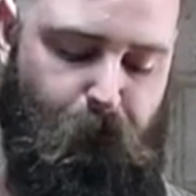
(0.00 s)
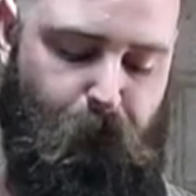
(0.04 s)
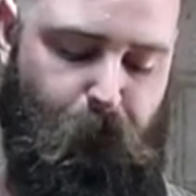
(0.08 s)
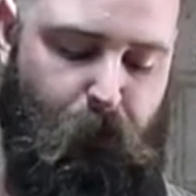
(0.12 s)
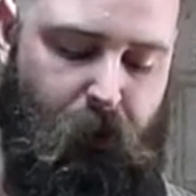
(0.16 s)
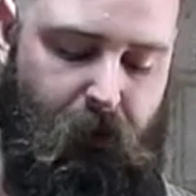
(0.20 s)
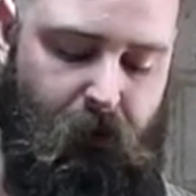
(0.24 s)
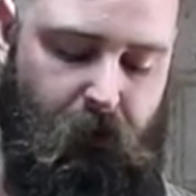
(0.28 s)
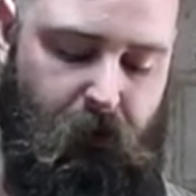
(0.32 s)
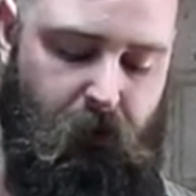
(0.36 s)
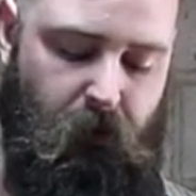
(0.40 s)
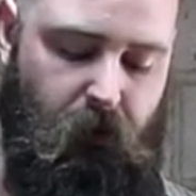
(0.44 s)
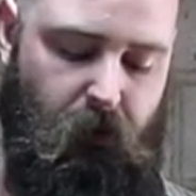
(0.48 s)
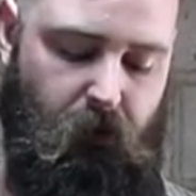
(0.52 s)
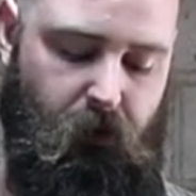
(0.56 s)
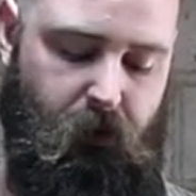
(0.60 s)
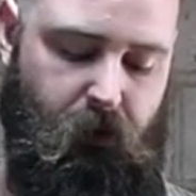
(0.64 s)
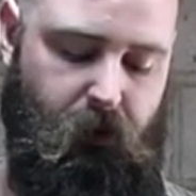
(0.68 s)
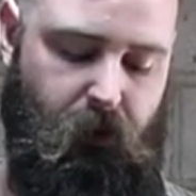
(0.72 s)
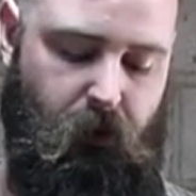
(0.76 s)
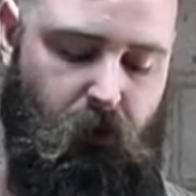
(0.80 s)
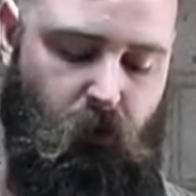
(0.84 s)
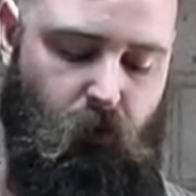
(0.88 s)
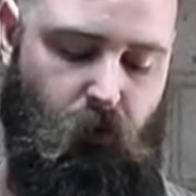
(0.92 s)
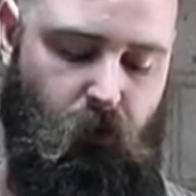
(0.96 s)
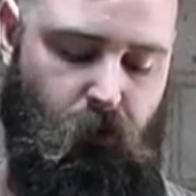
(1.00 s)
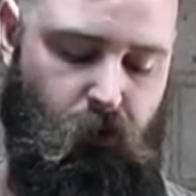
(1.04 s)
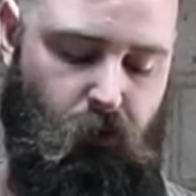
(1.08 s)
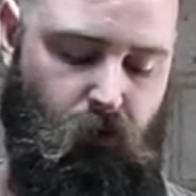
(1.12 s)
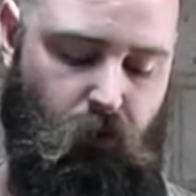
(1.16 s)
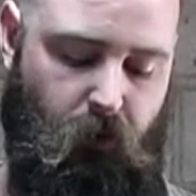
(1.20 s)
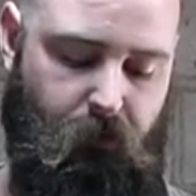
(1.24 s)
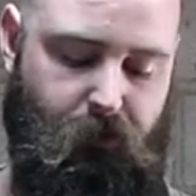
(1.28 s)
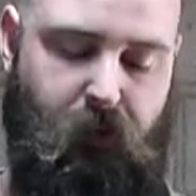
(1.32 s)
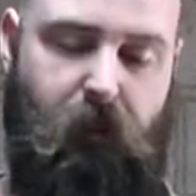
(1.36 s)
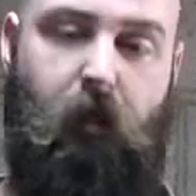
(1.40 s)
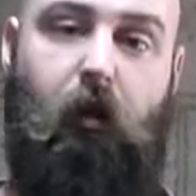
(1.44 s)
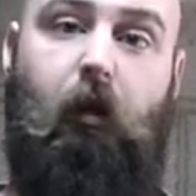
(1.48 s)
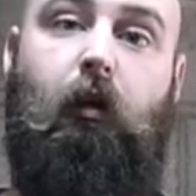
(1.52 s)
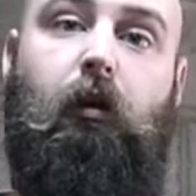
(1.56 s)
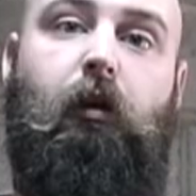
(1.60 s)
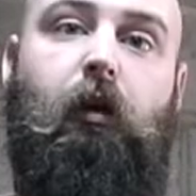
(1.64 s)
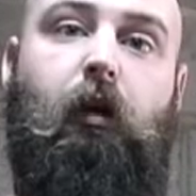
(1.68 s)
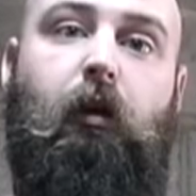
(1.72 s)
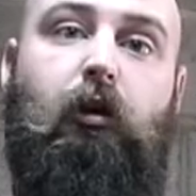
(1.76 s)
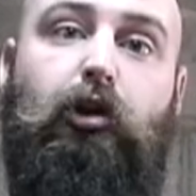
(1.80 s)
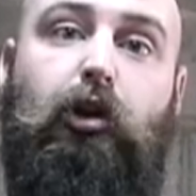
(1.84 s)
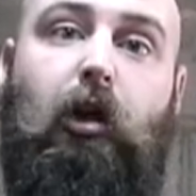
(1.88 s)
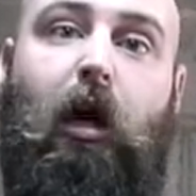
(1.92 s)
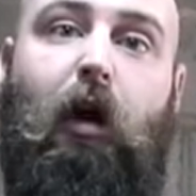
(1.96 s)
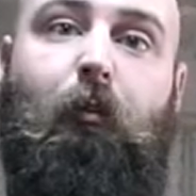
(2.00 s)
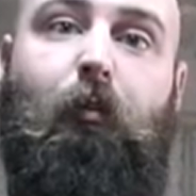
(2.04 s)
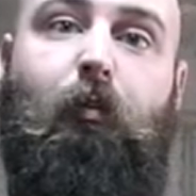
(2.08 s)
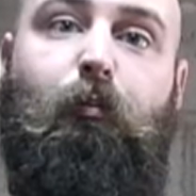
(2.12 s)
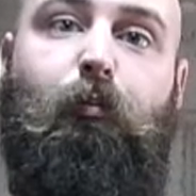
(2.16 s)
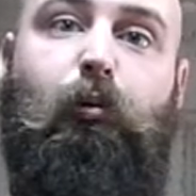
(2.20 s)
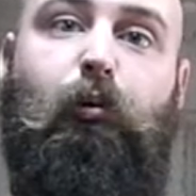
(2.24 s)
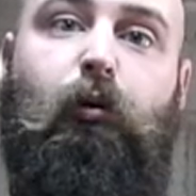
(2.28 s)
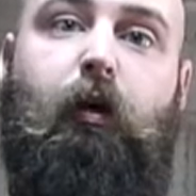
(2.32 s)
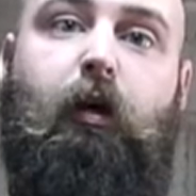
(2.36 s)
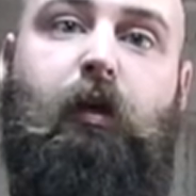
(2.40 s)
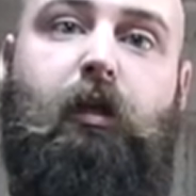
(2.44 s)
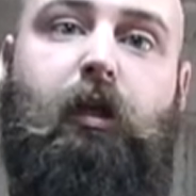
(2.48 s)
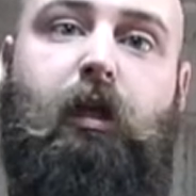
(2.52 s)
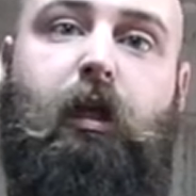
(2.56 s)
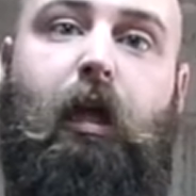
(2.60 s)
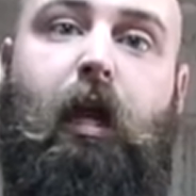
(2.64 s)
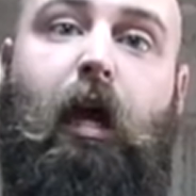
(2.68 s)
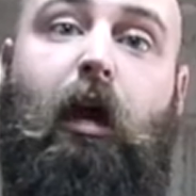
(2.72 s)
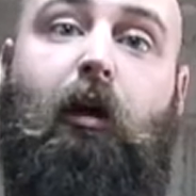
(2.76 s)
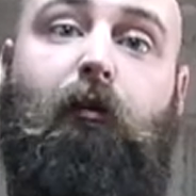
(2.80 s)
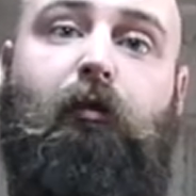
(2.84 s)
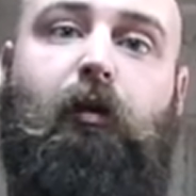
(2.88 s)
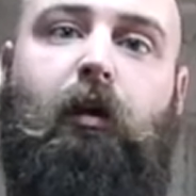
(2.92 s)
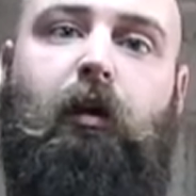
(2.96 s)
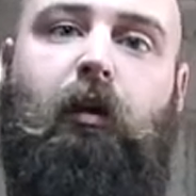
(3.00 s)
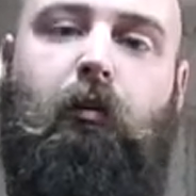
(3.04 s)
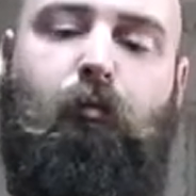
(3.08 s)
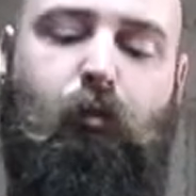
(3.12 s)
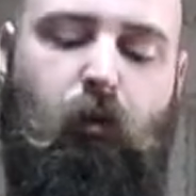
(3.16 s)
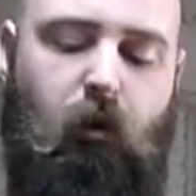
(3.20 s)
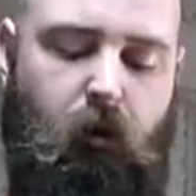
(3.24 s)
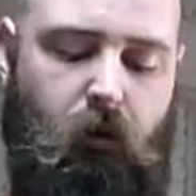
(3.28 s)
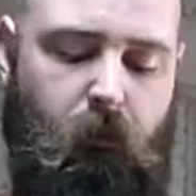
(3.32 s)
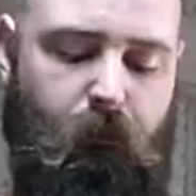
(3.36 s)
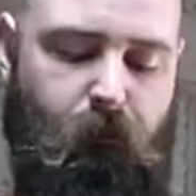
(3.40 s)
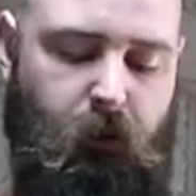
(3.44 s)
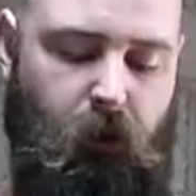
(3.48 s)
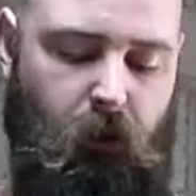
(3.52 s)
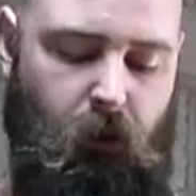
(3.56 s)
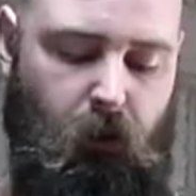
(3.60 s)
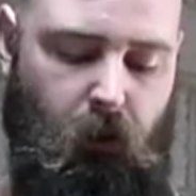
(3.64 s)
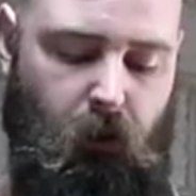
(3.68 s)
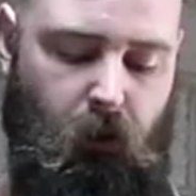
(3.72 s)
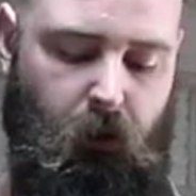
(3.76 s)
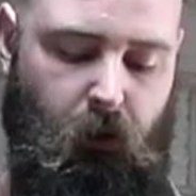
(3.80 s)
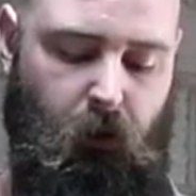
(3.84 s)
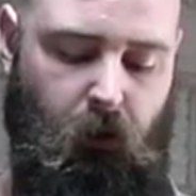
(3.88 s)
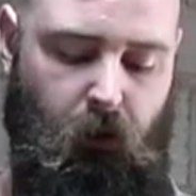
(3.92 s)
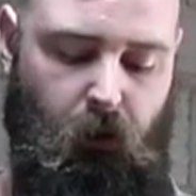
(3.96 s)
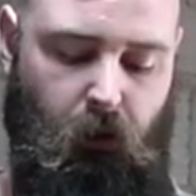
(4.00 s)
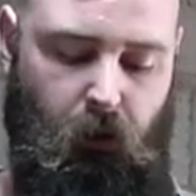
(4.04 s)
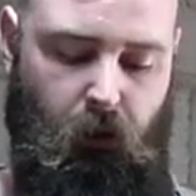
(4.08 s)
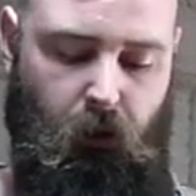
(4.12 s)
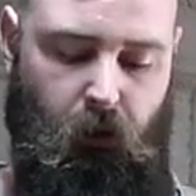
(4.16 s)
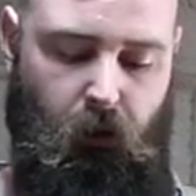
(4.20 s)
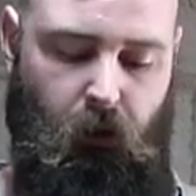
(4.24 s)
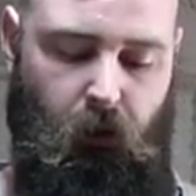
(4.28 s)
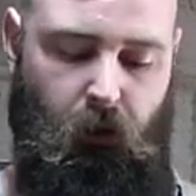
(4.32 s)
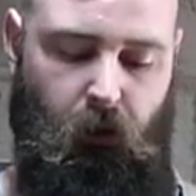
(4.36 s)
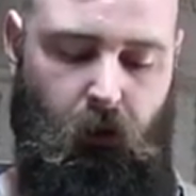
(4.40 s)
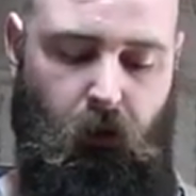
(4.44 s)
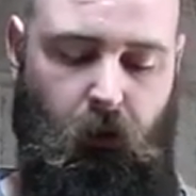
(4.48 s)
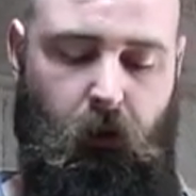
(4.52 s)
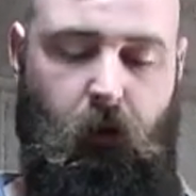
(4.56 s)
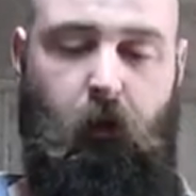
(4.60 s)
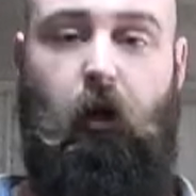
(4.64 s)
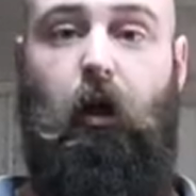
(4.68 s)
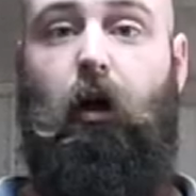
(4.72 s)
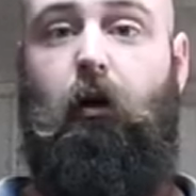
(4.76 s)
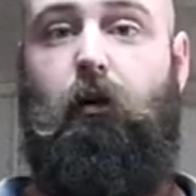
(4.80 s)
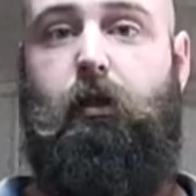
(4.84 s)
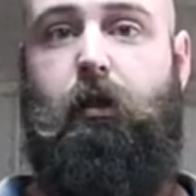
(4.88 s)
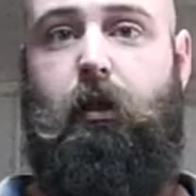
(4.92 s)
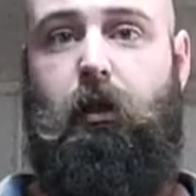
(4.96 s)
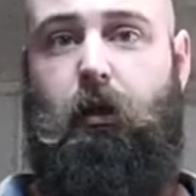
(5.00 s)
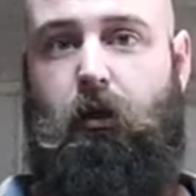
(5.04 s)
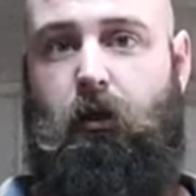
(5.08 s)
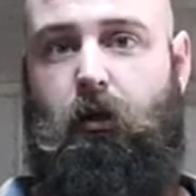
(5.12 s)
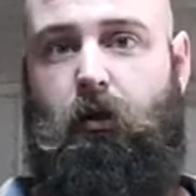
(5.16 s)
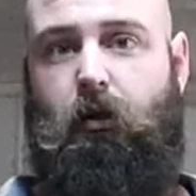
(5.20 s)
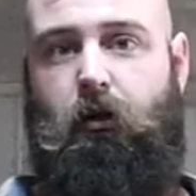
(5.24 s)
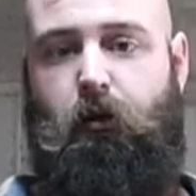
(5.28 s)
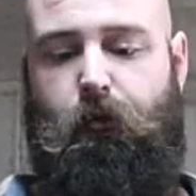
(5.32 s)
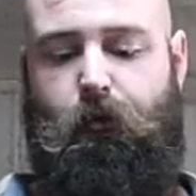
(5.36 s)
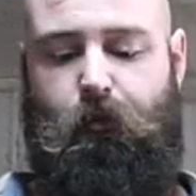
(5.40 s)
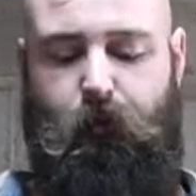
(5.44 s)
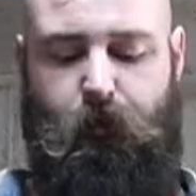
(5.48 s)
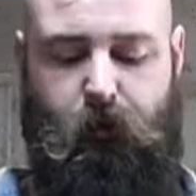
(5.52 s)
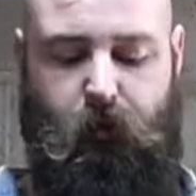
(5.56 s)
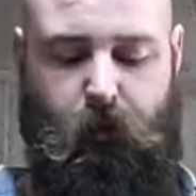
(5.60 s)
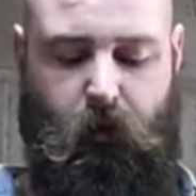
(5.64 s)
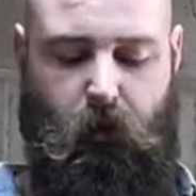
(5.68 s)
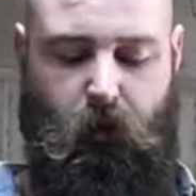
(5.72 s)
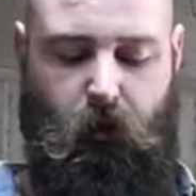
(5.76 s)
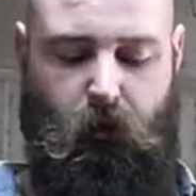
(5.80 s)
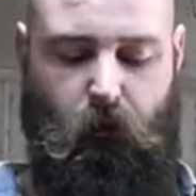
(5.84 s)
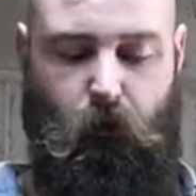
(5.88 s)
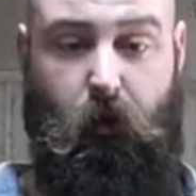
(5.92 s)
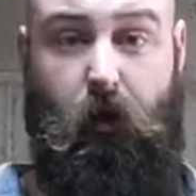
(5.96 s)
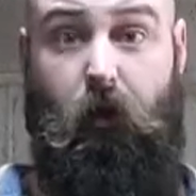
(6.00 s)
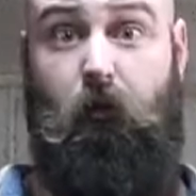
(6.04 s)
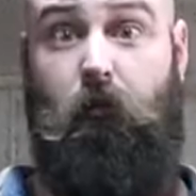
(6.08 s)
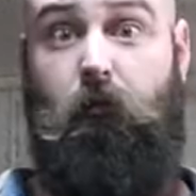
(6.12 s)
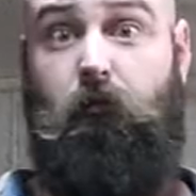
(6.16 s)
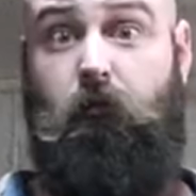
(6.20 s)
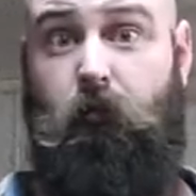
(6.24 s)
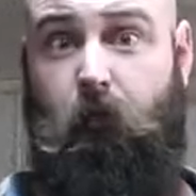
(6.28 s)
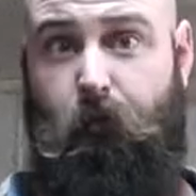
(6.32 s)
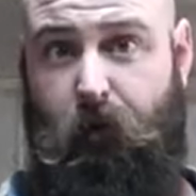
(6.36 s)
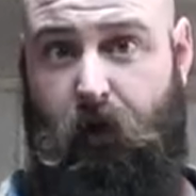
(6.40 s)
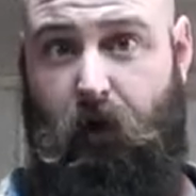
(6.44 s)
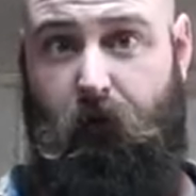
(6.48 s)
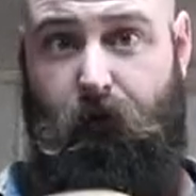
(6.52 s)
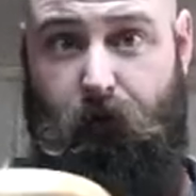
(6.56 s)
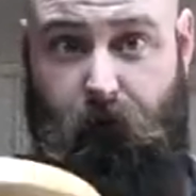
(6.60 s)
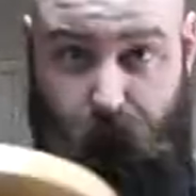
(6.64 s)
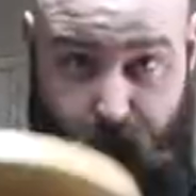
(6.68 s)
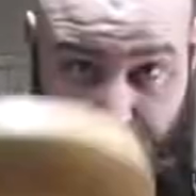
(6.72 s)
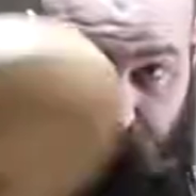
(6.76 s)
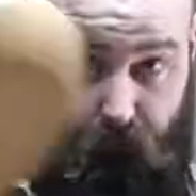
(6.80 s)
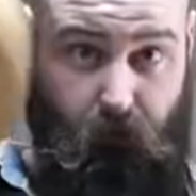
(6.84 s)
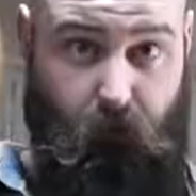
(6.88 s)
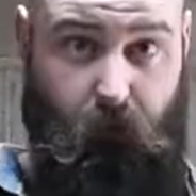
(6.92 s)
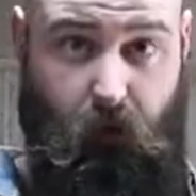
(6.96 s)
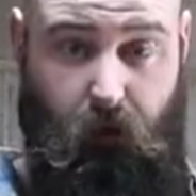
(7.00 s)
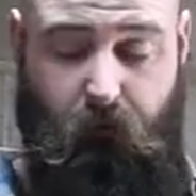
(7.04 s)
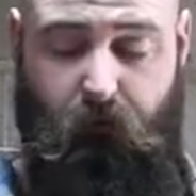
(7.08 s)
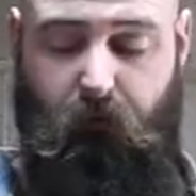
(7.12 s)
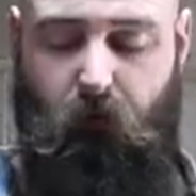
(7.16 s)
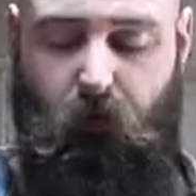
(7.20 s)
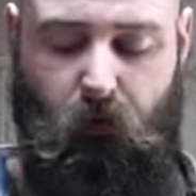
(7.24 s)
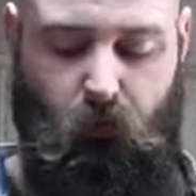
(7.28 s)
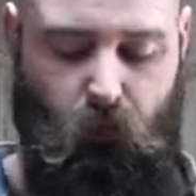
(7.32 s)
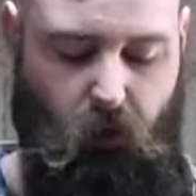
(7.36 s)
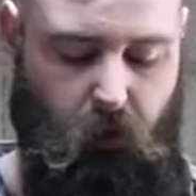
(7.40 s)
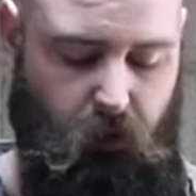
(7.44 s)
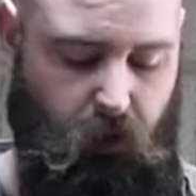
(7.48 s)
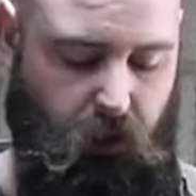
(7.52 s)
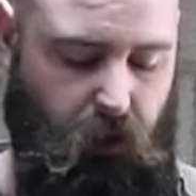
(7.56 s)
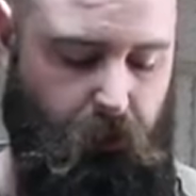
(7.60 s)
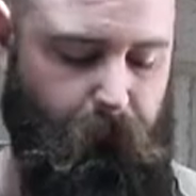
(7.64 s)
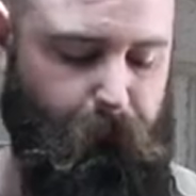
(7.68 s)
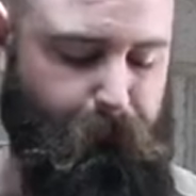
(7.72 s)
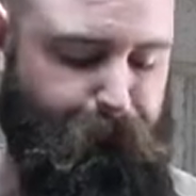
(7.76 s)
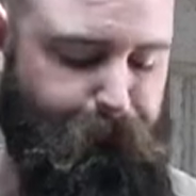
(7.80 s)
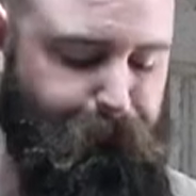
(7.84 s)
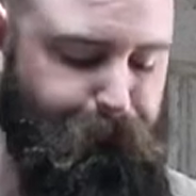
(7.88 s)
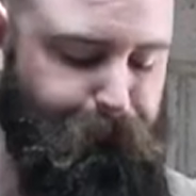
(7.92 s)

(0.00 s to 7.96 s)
but as long as no one drops anything sharp and pointy and heavy in the bottom, no one's going to know. So, well, apart from everyone watching.